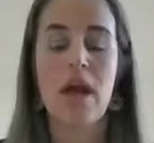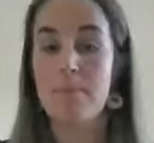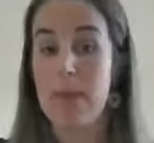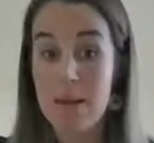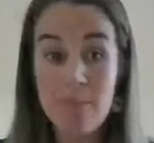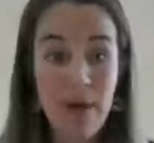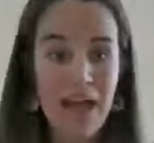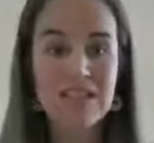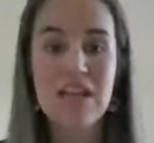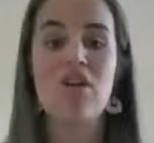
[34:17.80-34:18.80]
um,
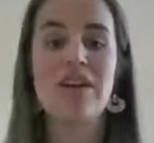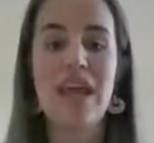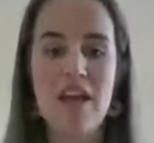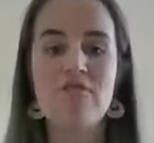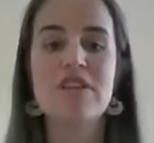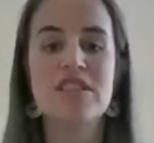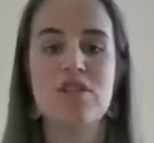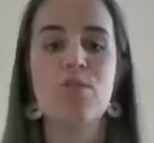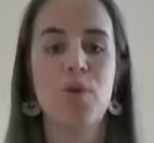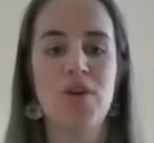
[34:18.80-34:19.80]
impacting on every
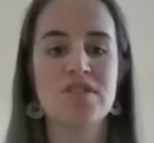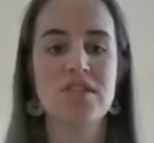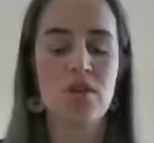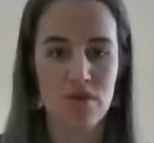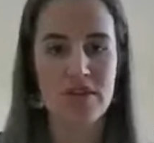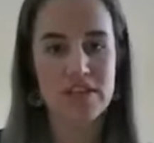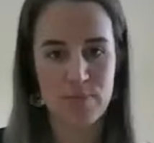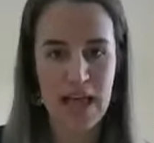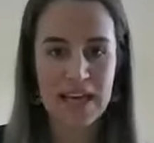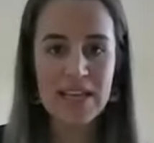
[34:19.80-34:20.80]
single person on this
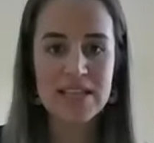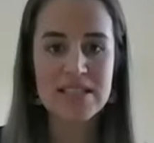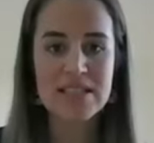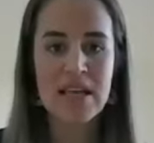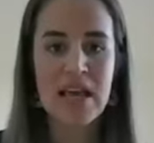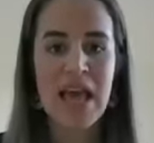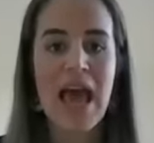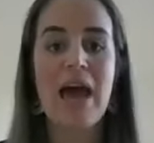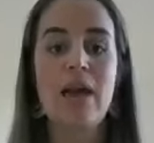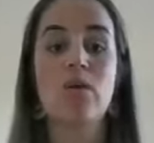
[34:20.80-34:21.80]
planet
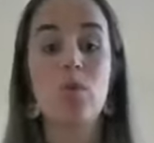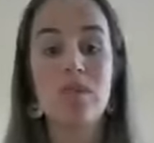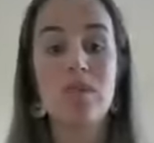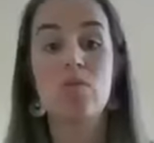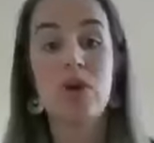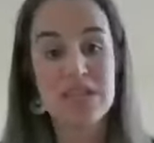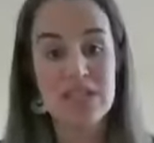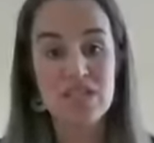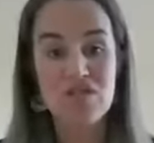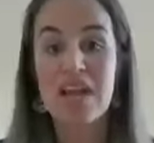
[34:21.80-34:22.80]
and within Western
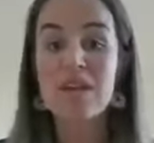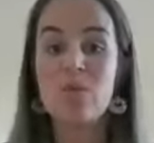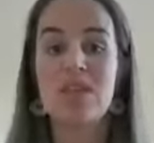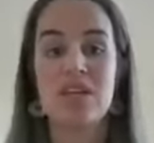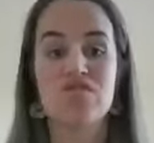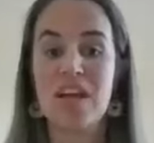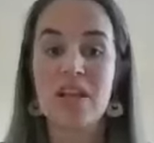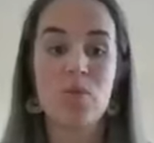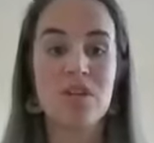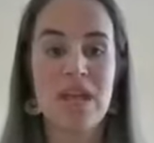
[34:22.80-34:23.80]
Australia, within
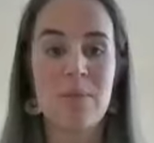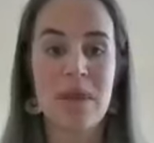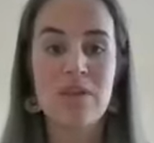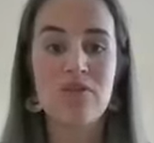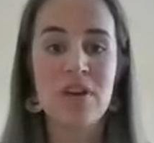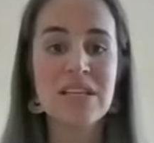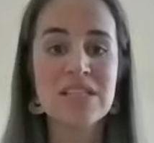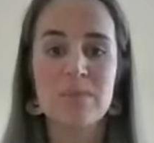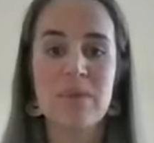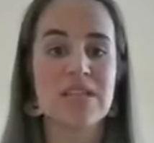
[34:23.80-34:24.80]
Australia, what does that mean for
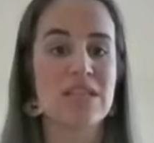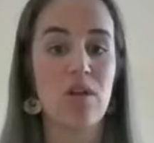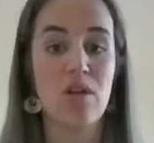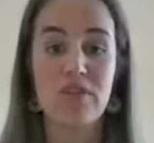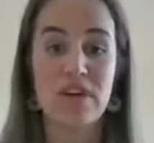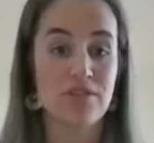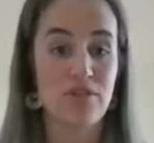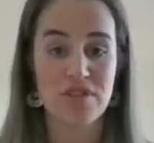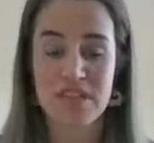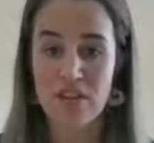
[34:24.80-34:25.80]
us? It means that a lot of us have
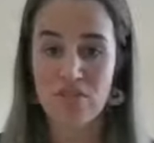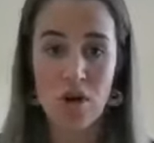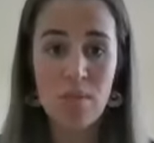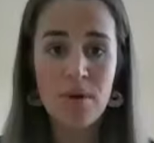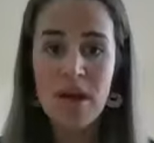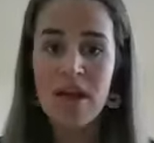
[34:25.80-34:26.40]
lost our job,